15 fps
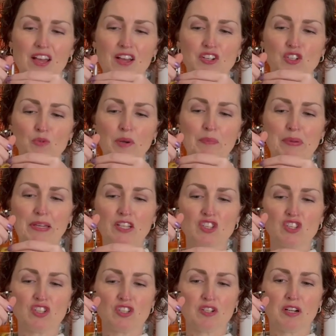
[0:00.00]
dripping
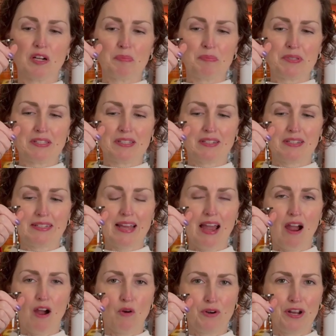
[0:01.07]
syrups
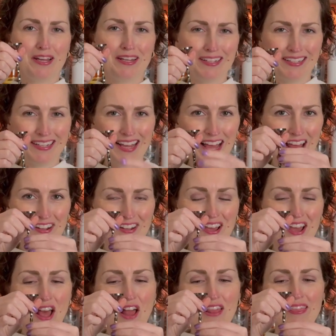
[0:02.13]
down and
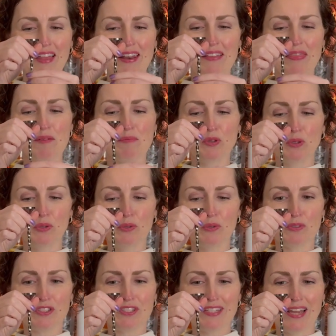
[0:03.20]
letting them
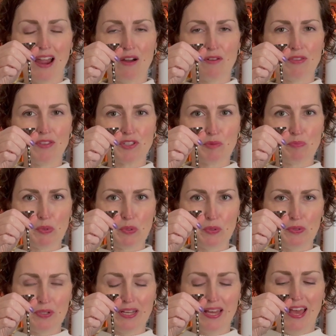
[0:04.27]
ooze down the
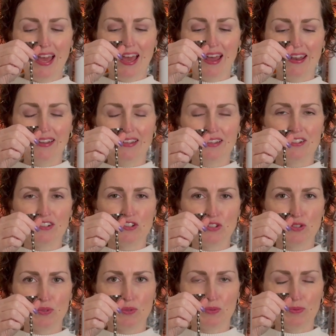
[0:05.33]
spoon and
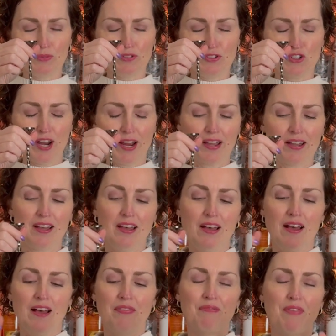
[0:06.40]
into the drink.
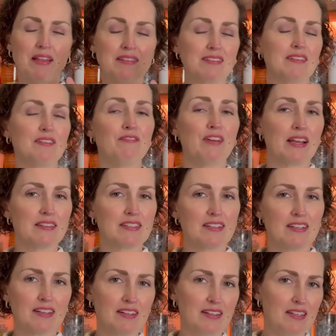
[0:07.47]
That's an advanced
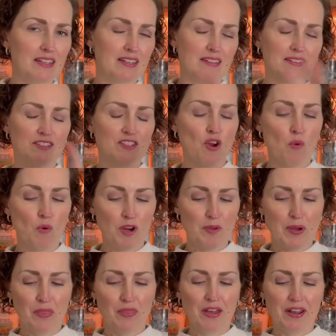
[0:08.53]
technique. Don't worry
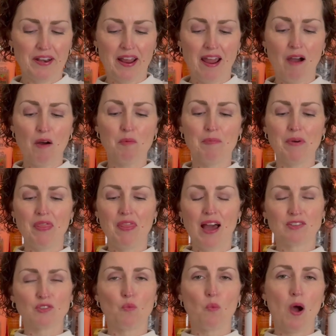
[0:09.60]
about that now, but
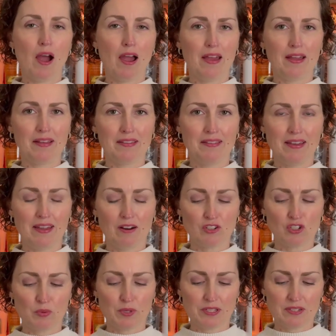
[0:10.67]
that's why they are
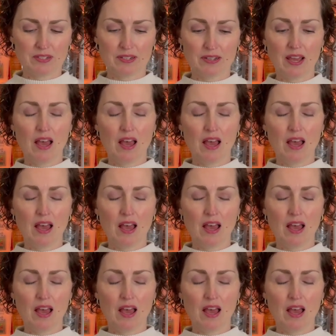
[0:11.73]
twisted.